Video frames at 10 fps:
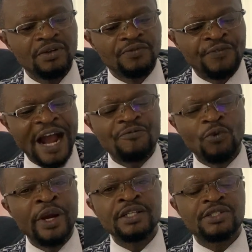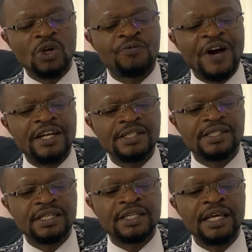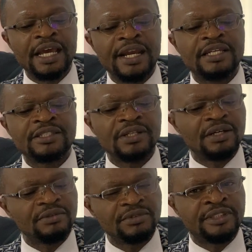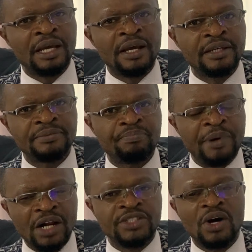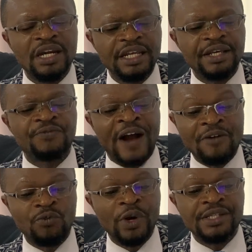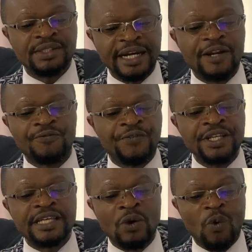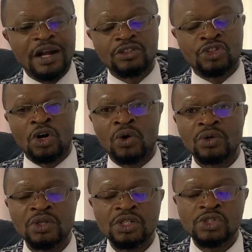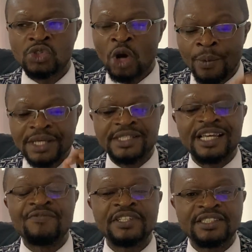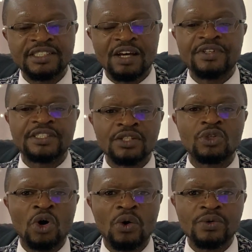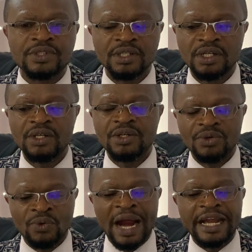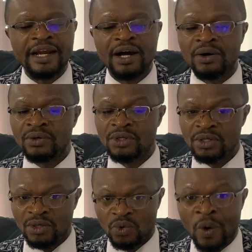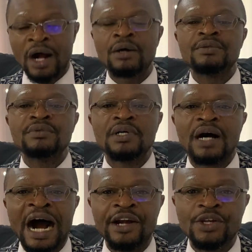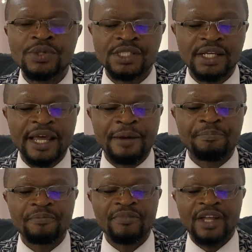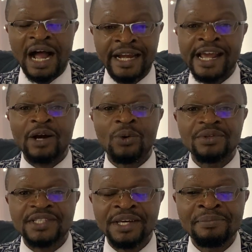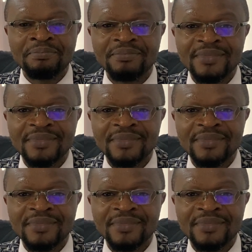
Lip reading: 5 wins so far this season in the Belgian league. 5 wins, 3 defeats, and 1 draw, scoring 17 goals right now. Well, how do you see them? Are they a good team?